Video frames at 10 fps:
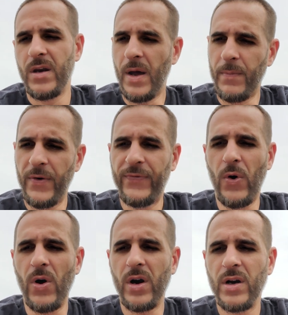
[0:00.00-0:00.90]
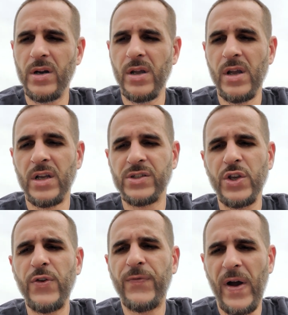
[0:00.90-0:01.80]
Number four, so
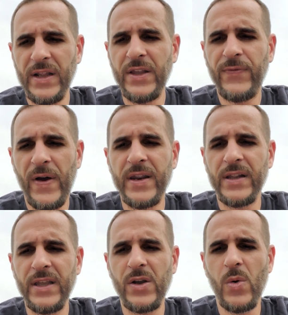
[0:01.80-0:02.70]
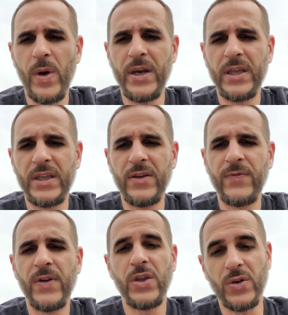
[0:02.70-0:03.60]
you finally find a legal way to
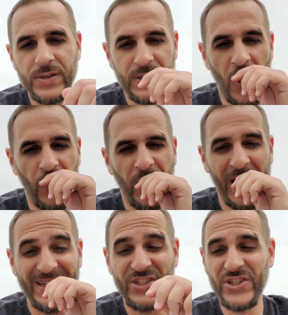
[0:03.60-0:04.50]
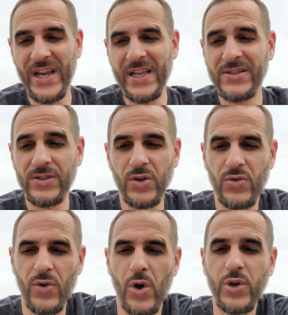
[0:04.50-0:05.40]
give yourself a chance to
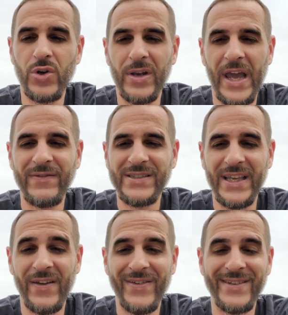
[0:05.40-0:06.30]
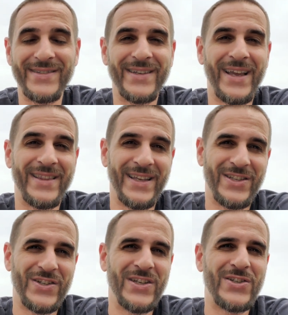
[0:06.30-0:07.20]
grow your life savings, and they
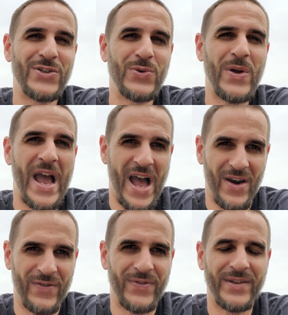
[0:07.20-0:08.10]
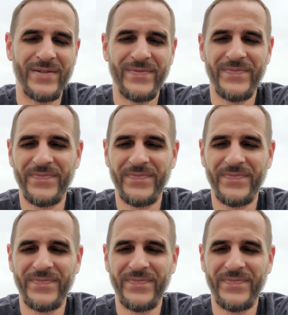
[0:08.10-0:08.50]
cheat you out of it.